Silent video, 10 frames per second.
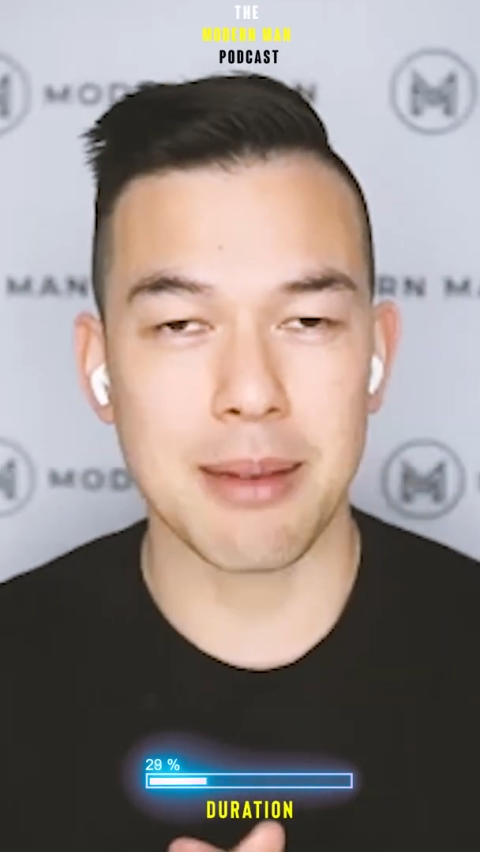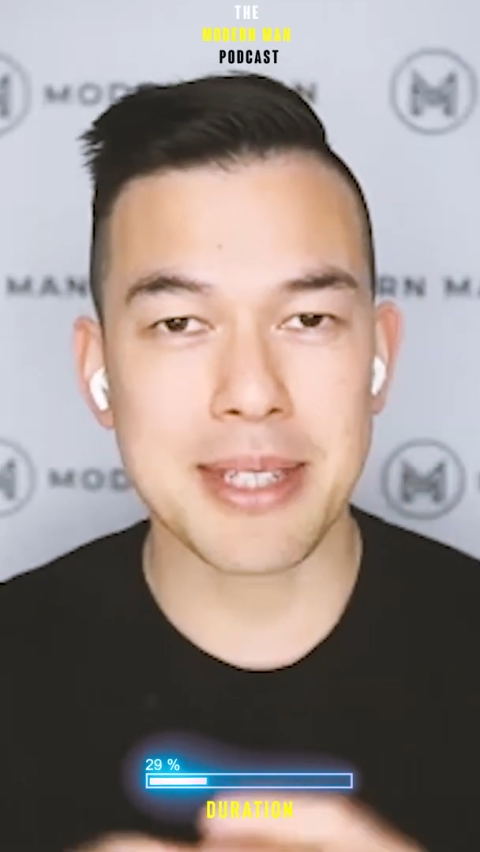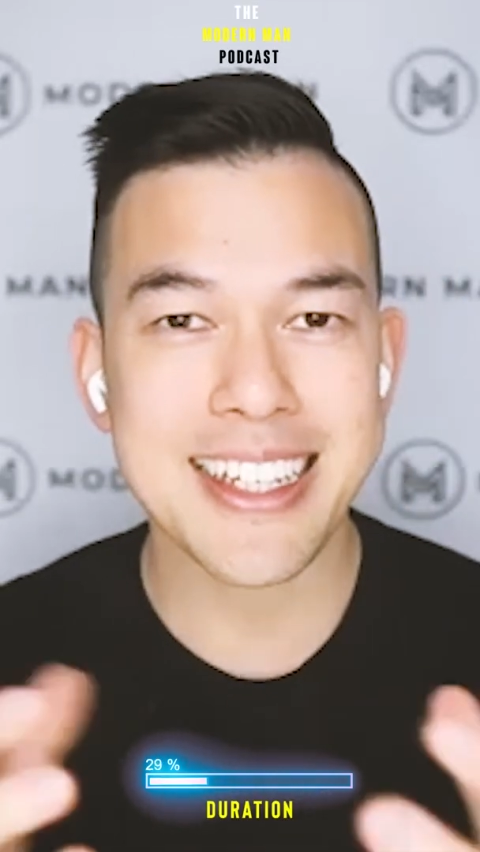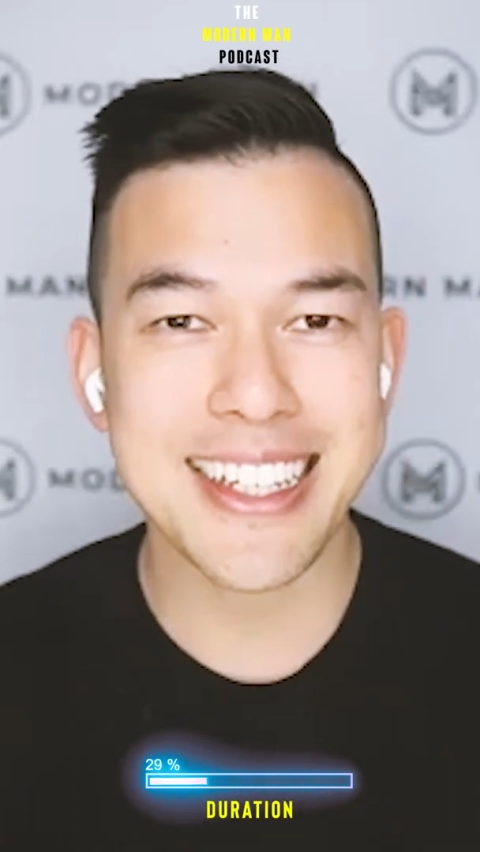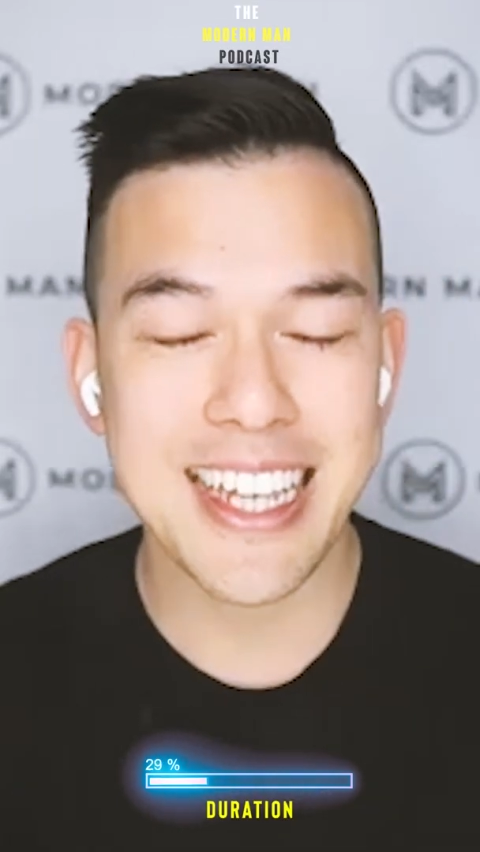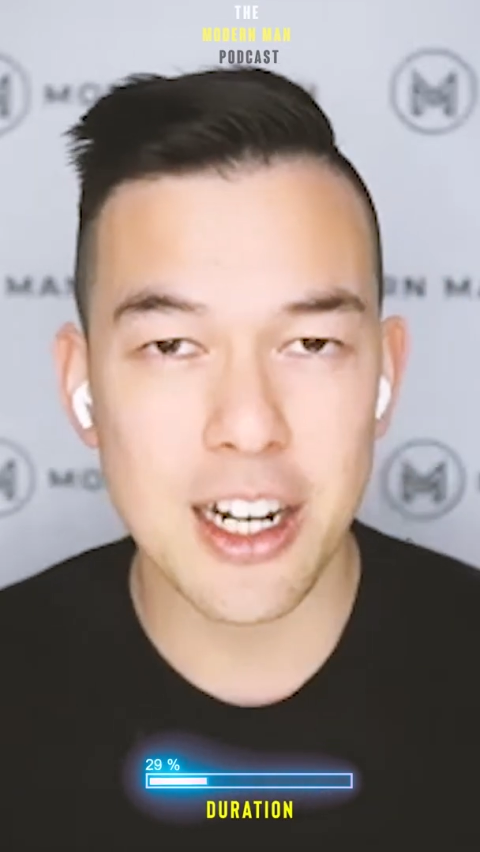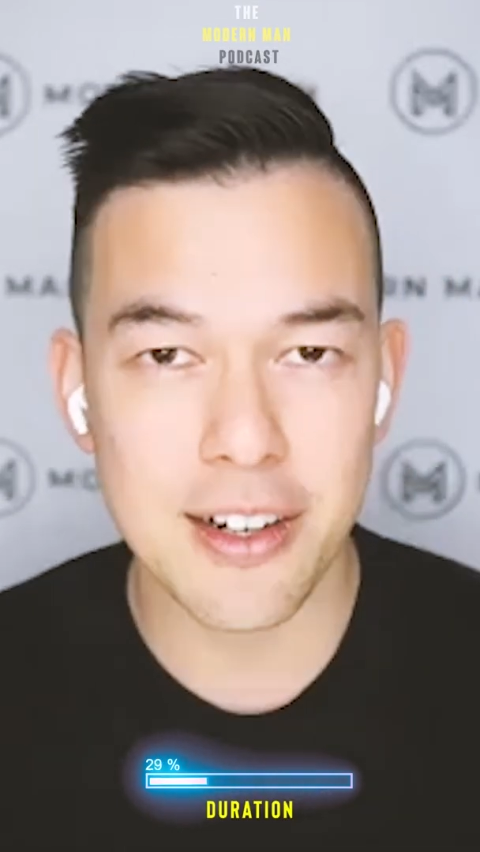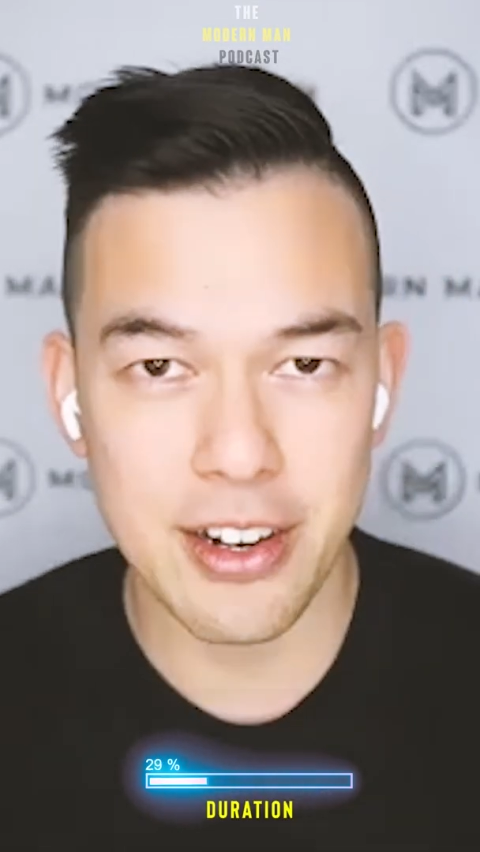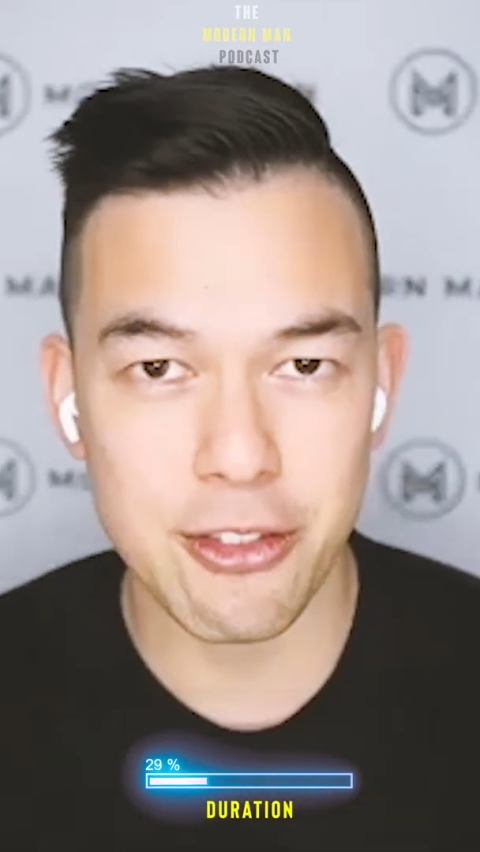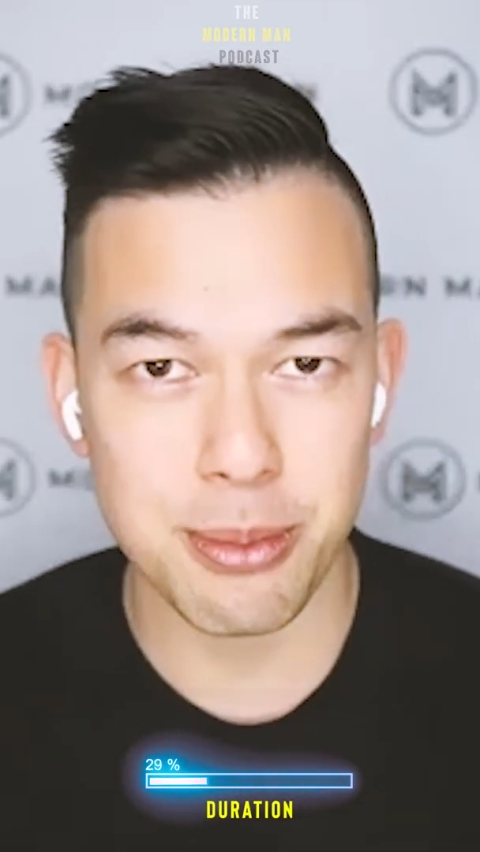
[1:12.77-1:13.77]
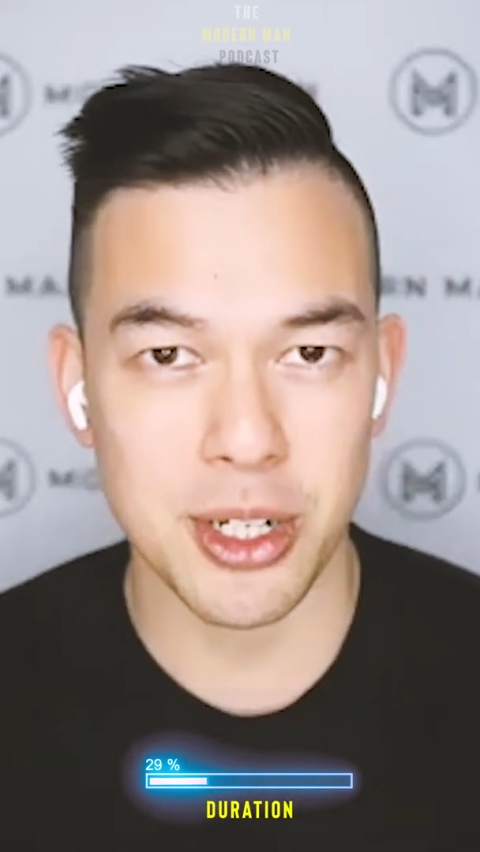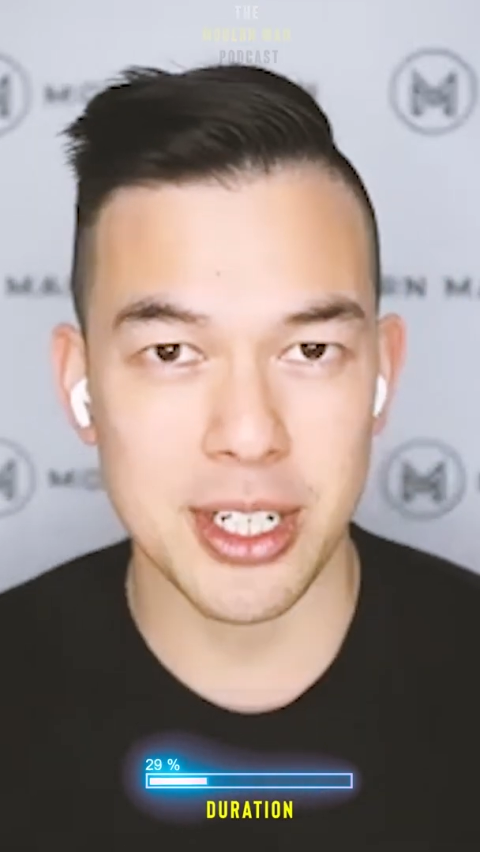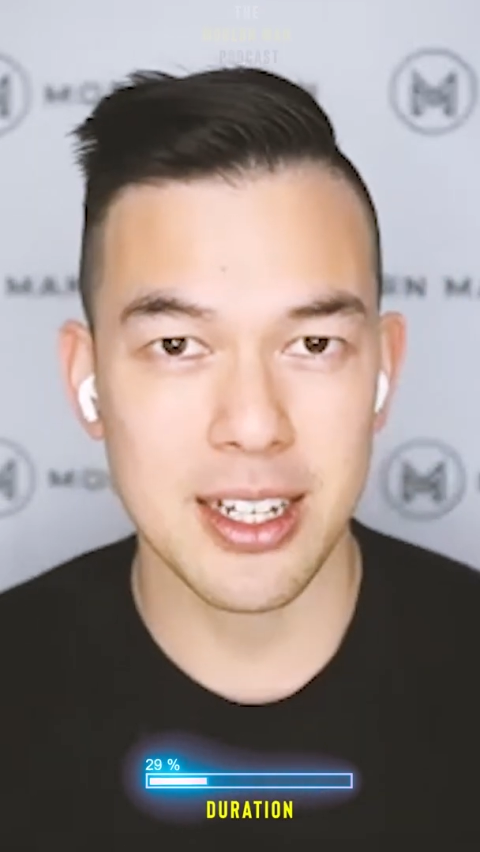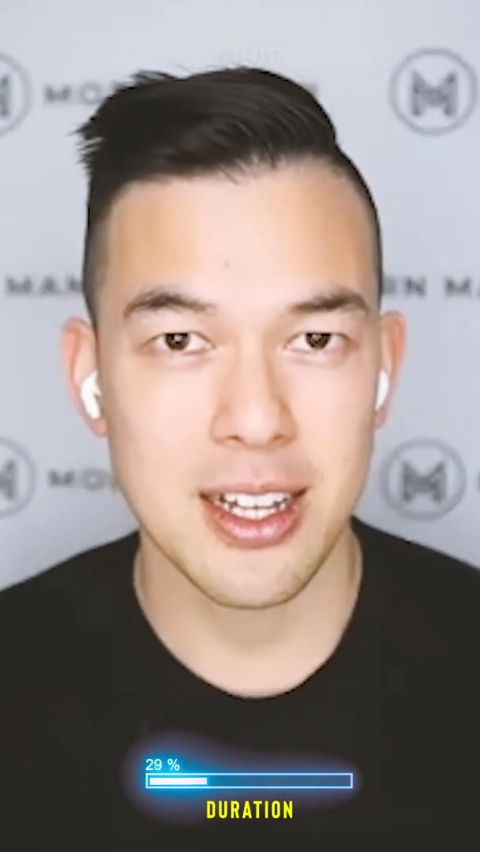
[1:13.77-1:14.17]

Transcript: taking care of everybody.